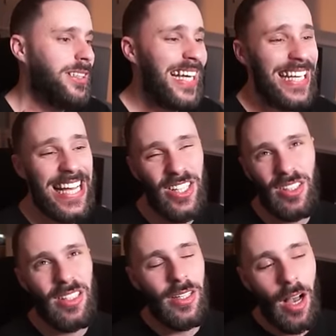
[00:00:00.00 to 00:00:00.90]
And then
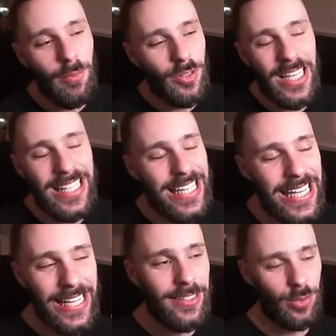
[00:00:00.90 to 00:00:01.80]
again, I'm not taking any
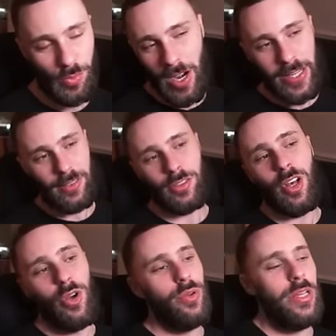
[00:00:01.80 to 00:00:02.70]
hits, right?
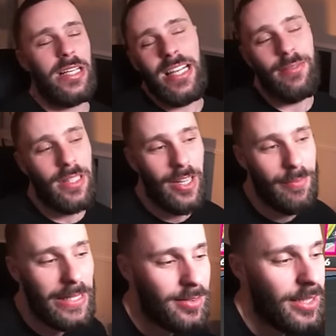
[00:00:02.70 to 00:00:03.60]
So again, it kind
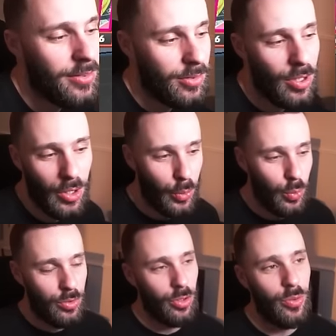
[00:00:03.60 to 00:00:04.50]
of makes sense
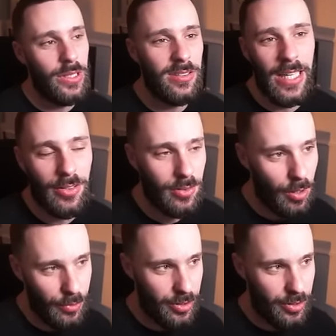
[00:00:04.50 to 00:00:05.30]
too to instead just go for